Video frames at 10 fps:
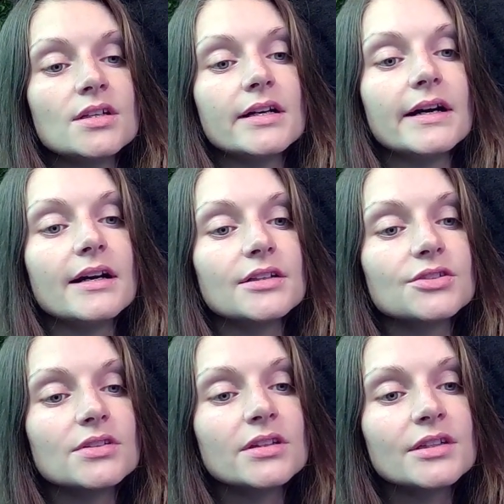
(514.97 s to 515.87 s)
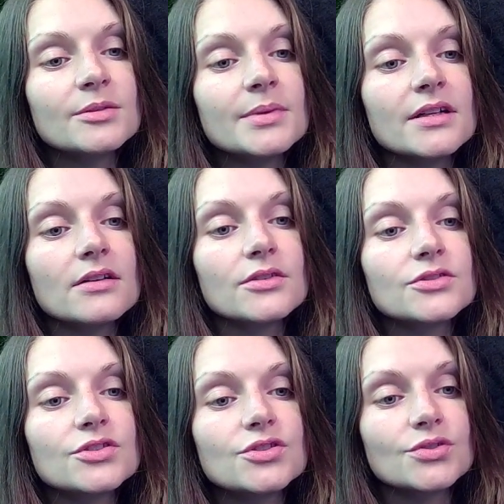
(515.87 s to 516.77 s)
uh, you're a little bit
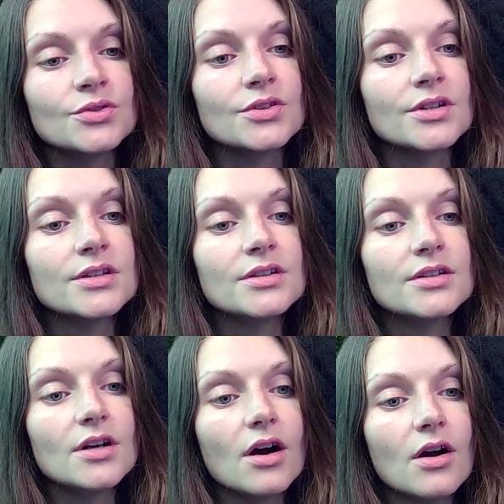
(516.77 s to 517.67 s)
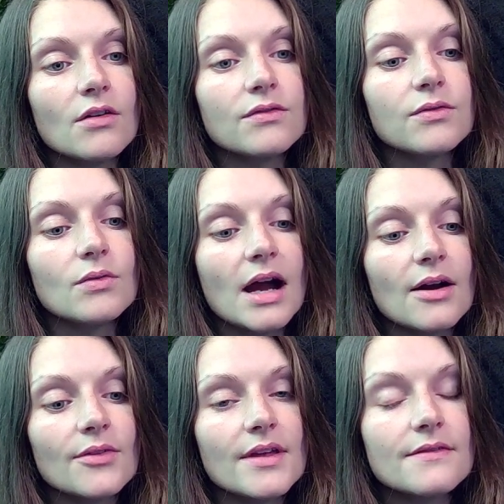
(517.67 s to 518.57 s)
unsure of
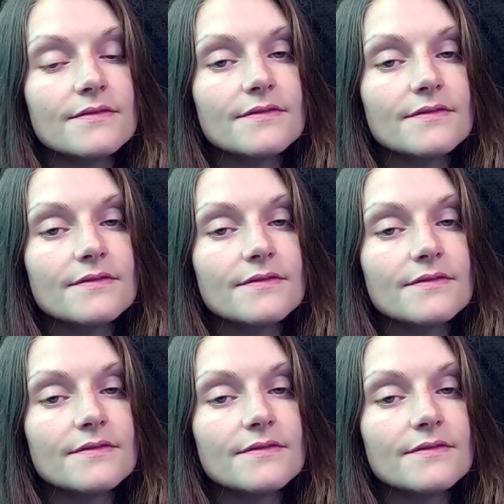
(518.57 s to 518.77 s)
how they